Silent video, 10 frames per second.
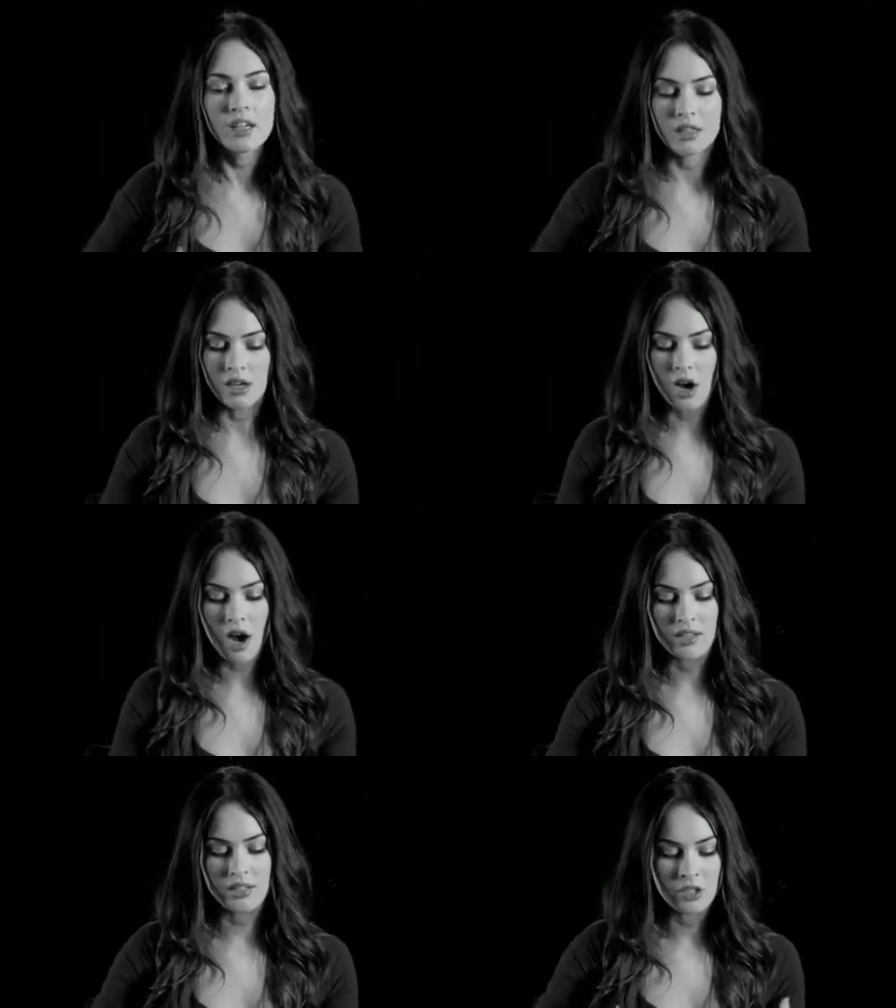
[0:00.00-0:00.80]
the
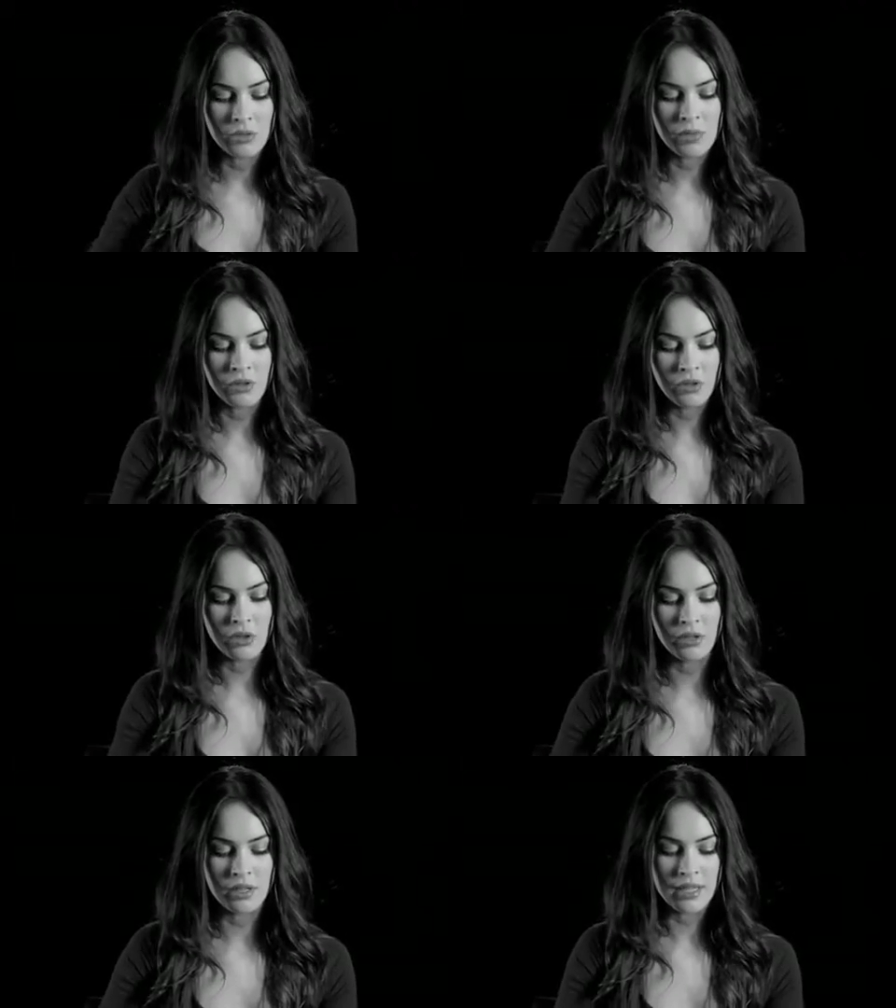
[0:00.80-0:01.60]
costume, the
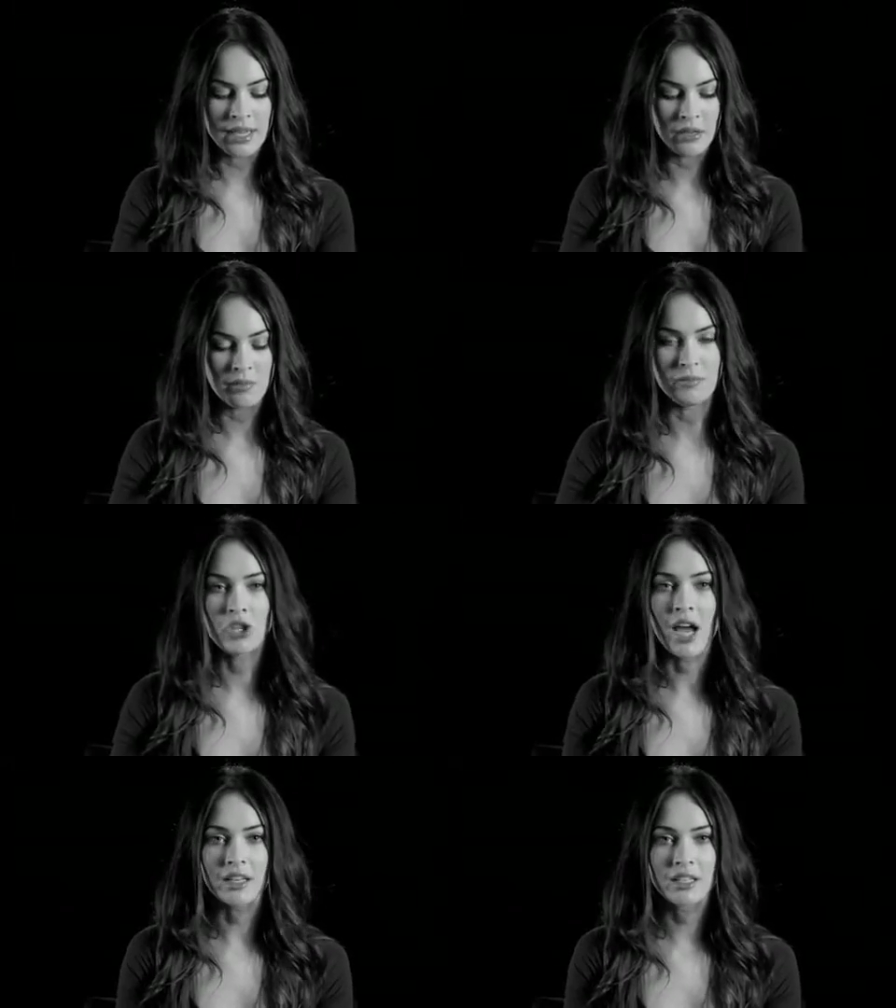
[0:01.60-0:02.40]
little gingham
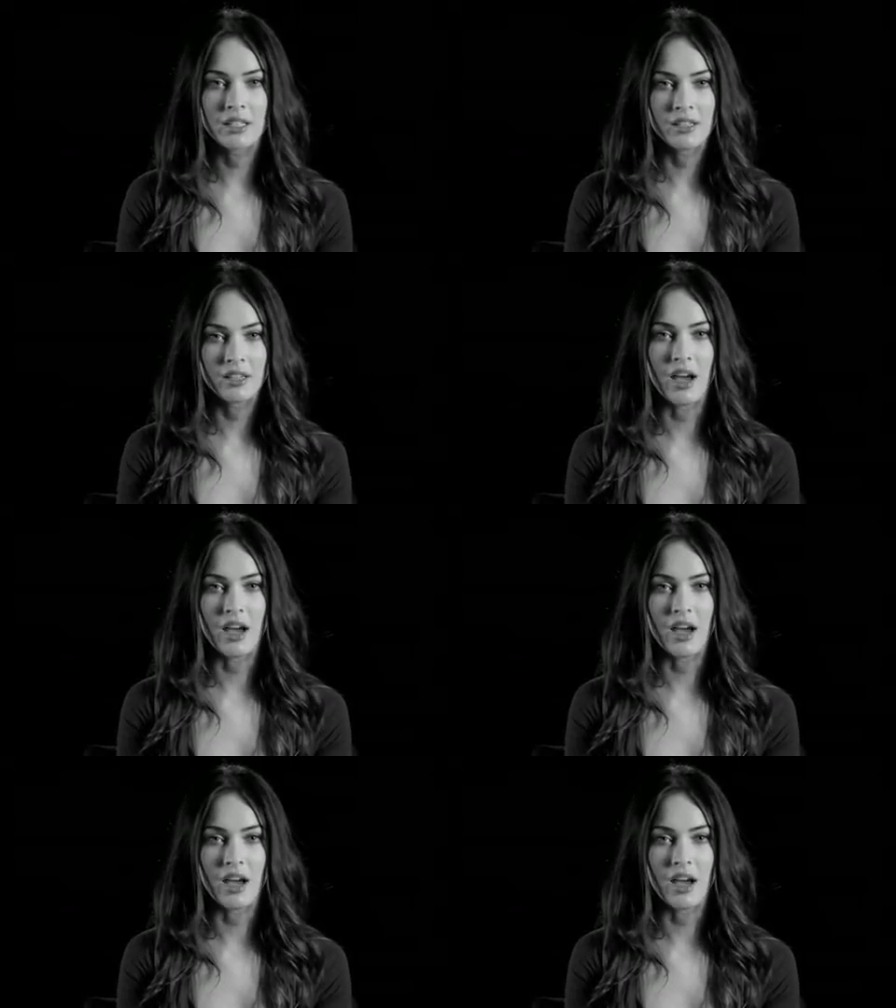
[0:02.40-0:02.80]
checked